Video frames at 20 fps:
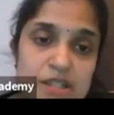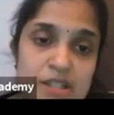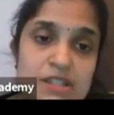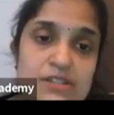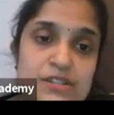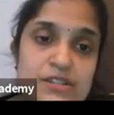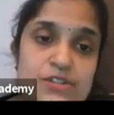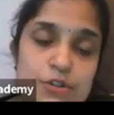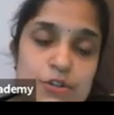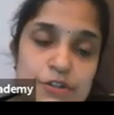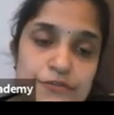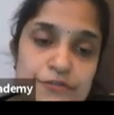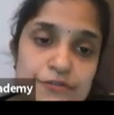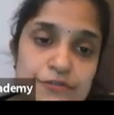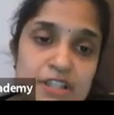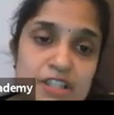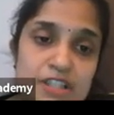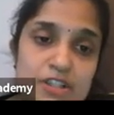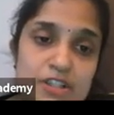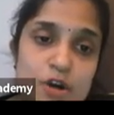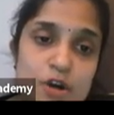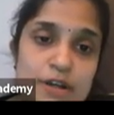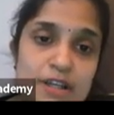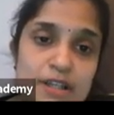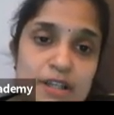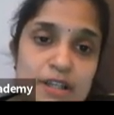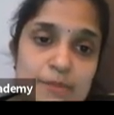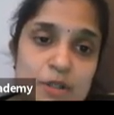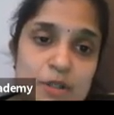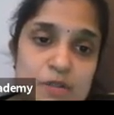So if we are talking
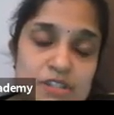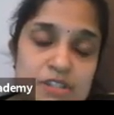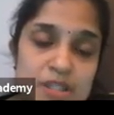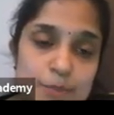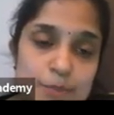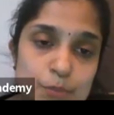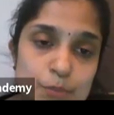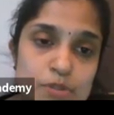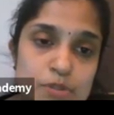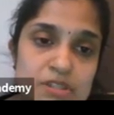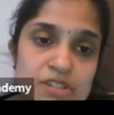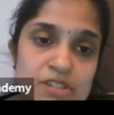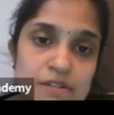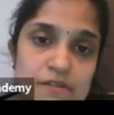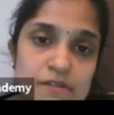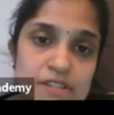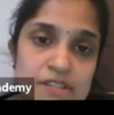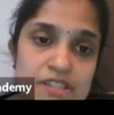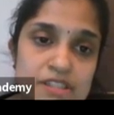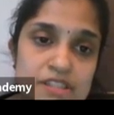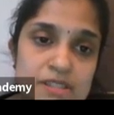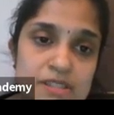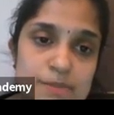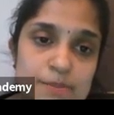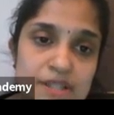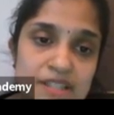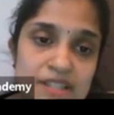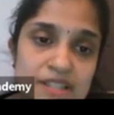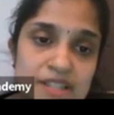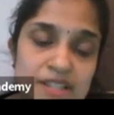about support services
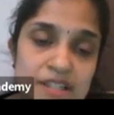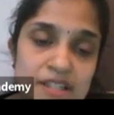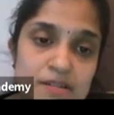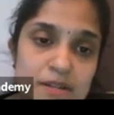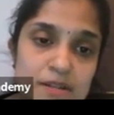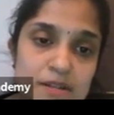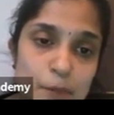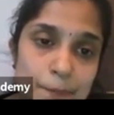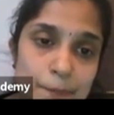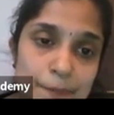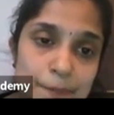being done